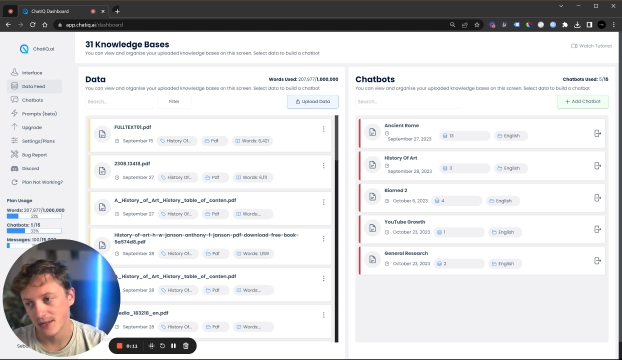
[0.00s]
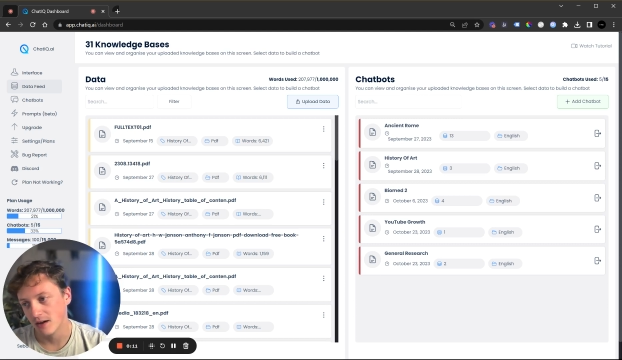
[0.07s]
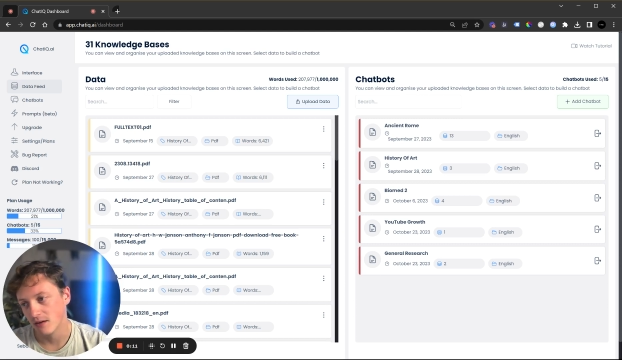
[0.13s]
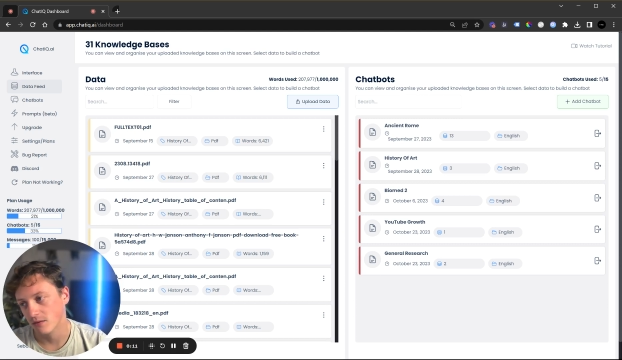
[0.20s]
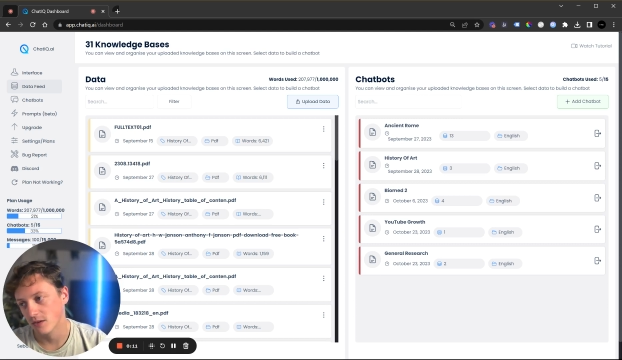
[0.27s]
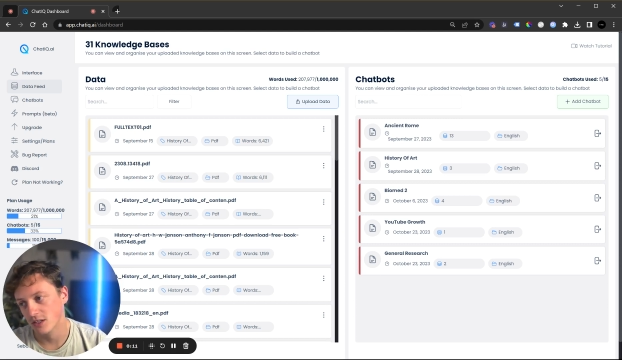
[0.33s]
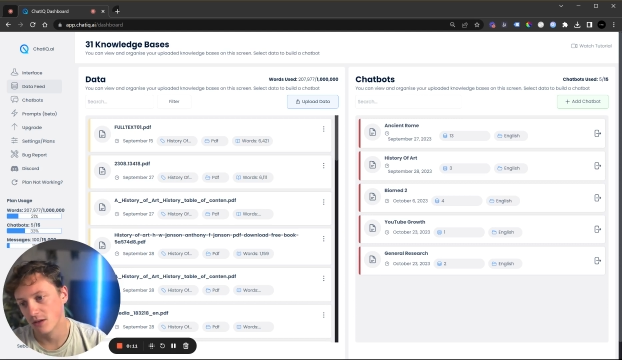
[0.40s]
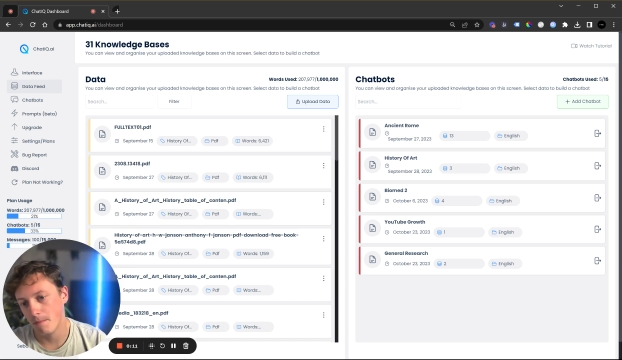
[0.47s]

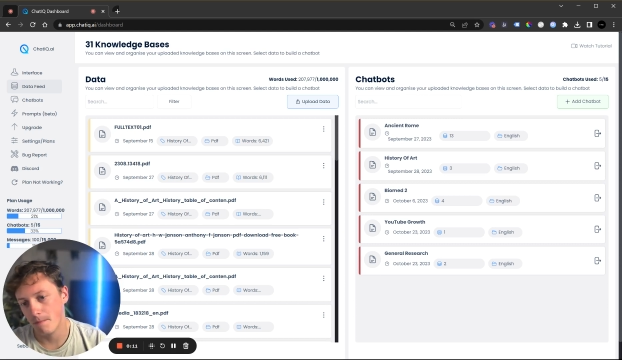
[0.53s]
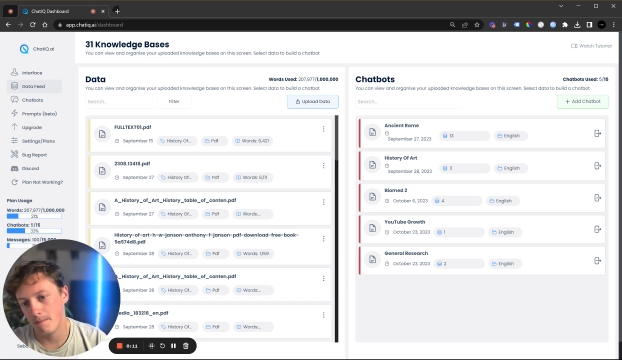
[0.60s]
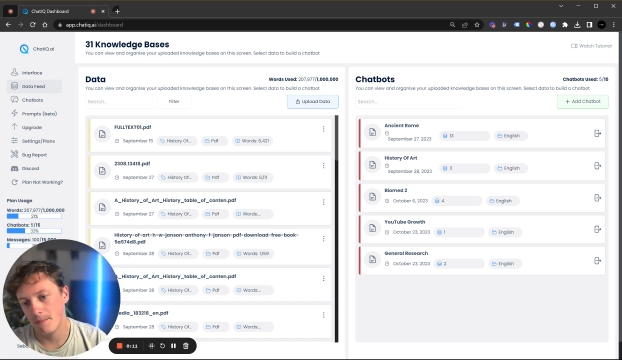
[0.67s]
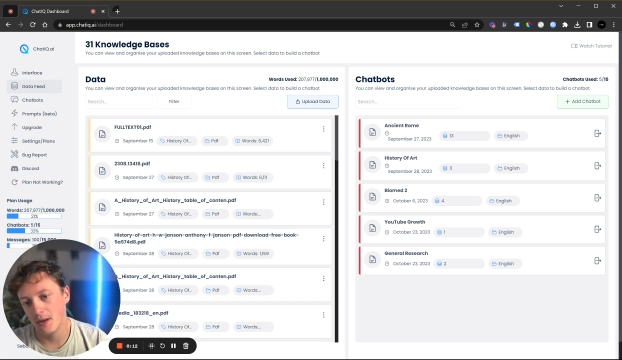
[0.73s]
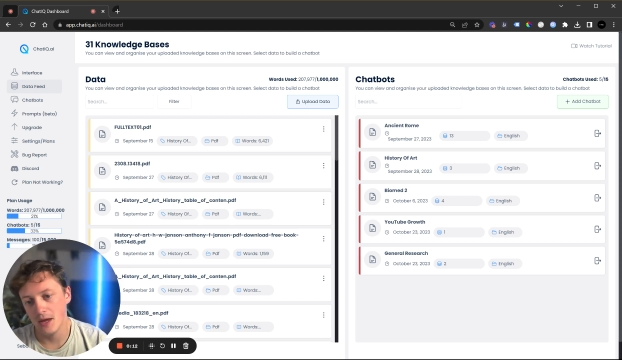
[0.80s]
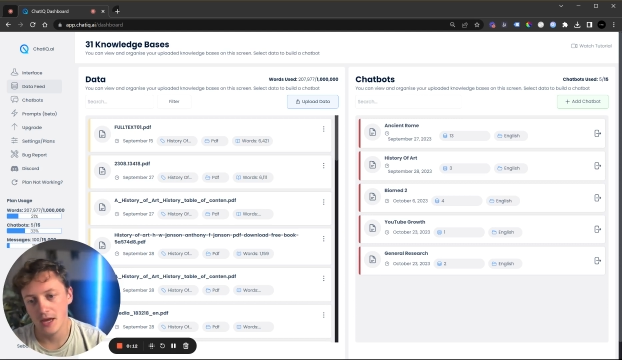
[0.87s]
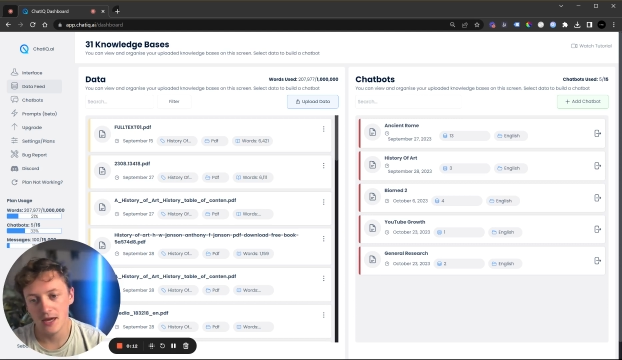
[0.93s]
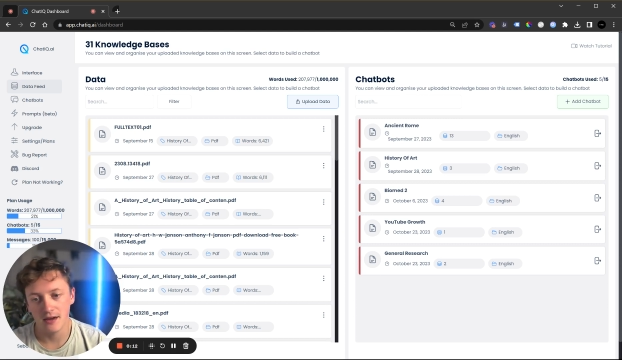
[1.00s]
Now, there's a
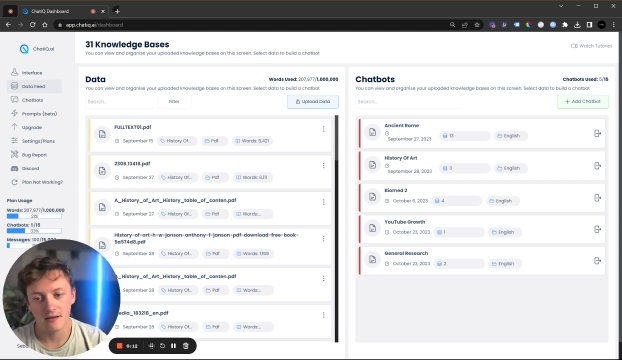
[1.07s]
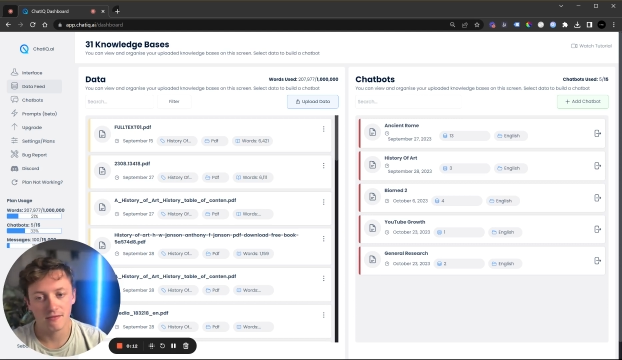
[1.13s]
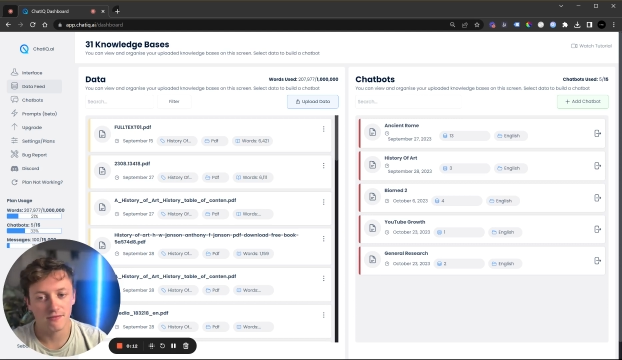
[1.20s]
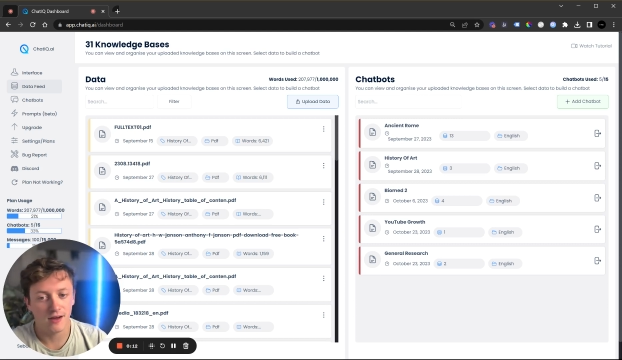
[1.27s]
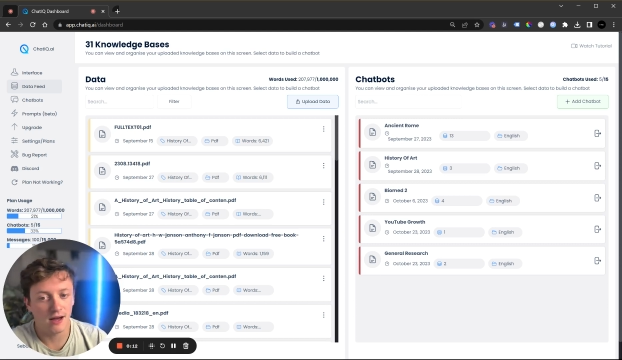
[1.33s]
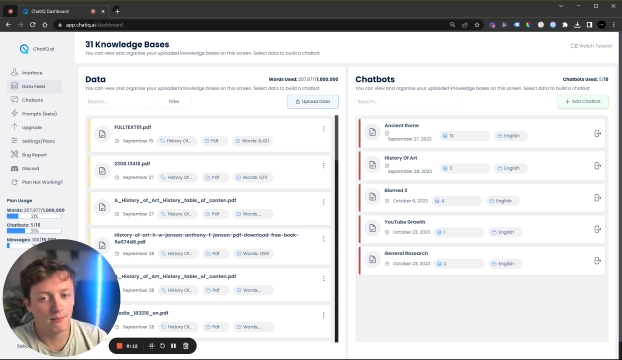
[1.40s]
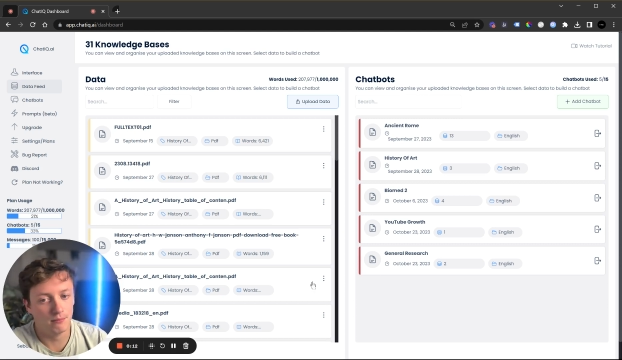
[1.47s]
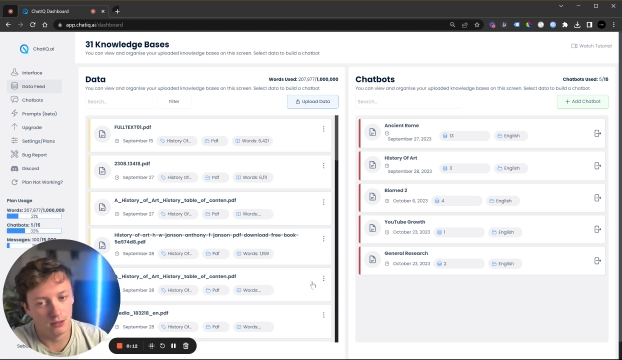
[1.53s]
big
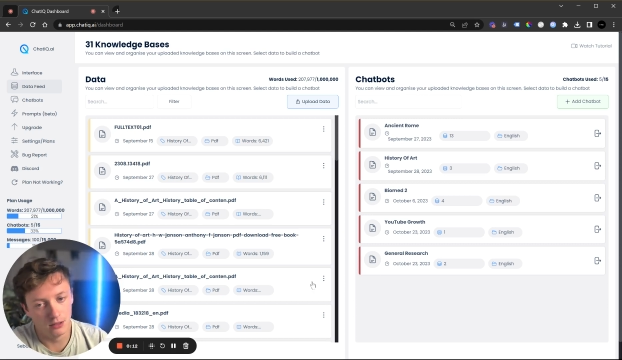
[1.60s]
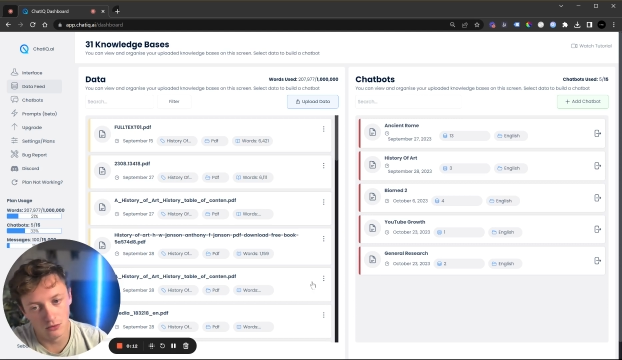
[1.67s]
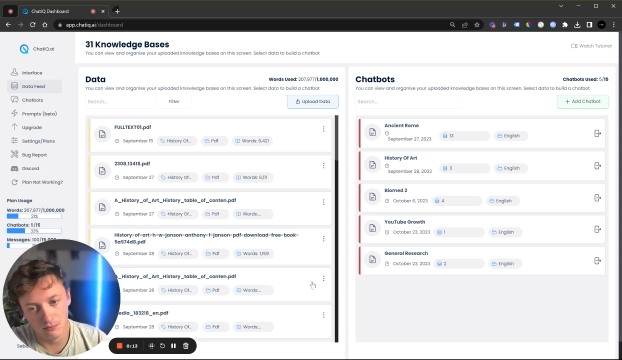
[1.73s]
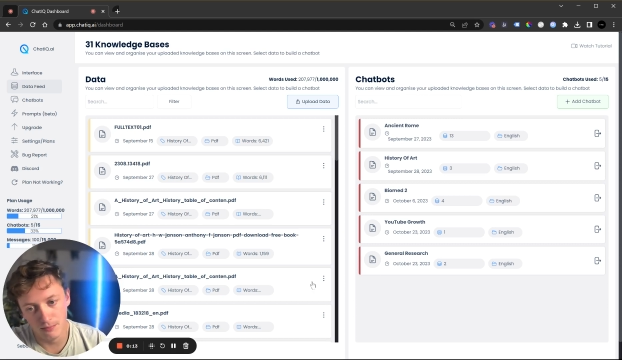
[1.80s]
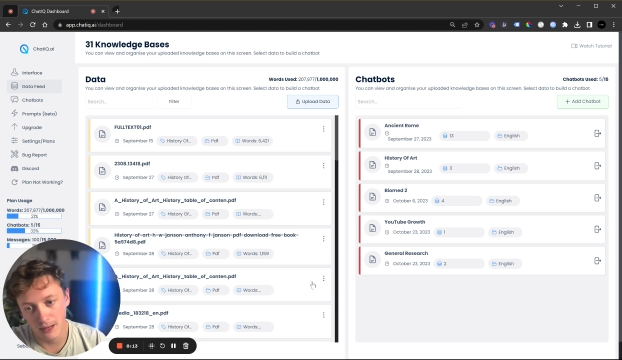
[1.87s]
fat blue